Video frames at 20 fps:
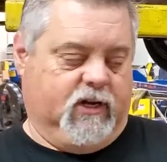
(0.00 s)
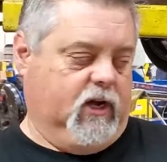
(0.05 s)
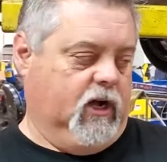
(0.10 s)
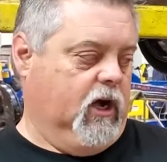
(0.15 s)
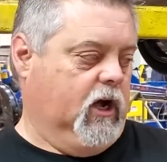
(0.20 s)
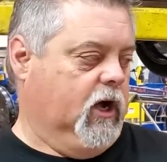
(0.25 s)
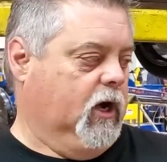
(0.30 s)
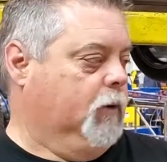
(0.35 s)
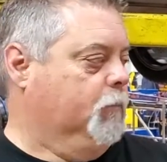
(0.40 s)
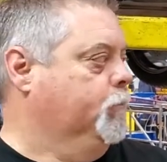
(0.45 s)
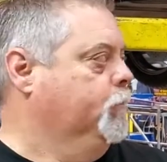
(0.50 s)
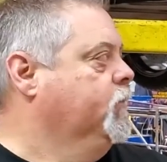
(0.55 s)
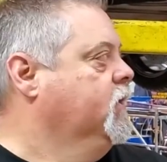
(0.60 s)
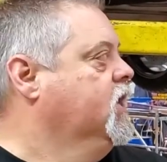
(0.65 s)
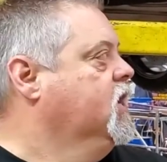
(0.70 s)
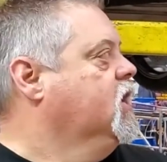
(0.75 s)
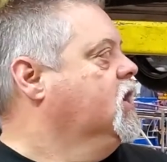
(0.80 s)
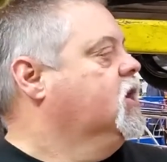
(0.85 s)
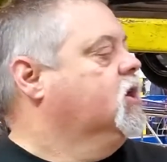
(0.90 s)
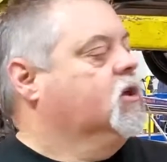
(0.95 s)

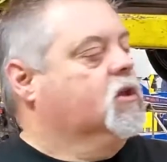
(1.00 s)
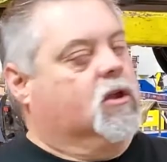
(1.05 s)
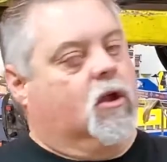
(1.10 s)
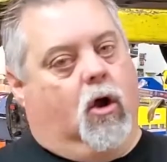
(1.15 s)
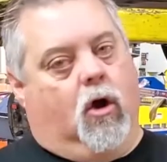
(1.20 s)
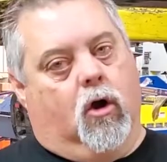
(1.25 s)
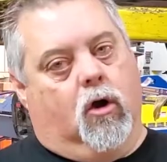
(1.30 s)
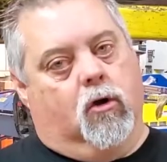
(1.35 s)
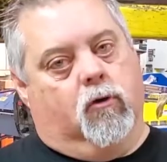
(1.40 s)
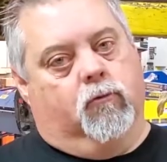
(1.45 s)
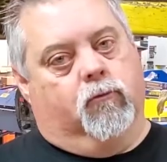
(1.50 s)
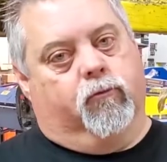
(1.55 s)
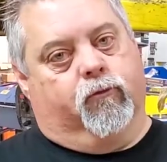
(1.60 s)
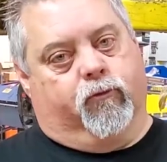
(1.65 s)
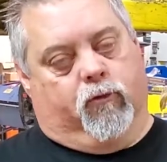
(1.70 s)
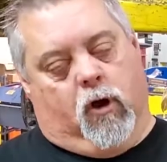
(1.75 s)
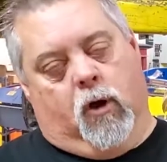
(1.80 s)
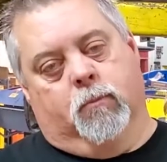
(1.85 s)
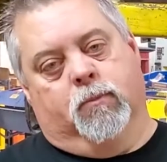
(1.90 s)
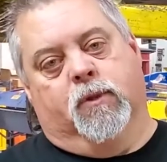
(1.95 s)

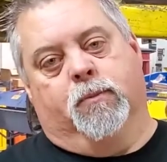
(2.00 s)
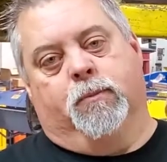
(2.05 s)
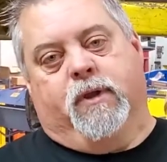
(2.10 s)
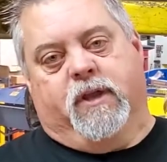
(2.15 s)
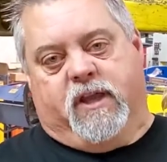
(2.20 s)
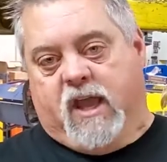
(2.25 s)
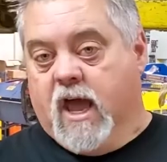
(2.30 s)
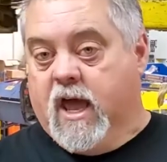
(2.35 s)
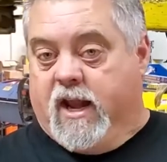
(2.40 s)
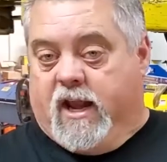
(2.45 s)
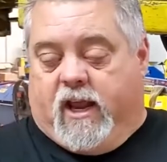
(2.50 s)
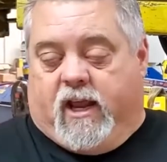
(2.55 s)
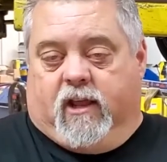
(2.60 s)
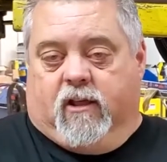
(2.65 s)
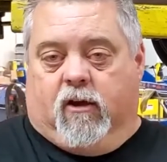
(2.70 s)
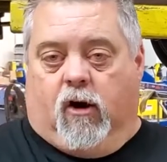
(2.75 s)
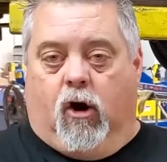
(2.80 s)
From the beginning,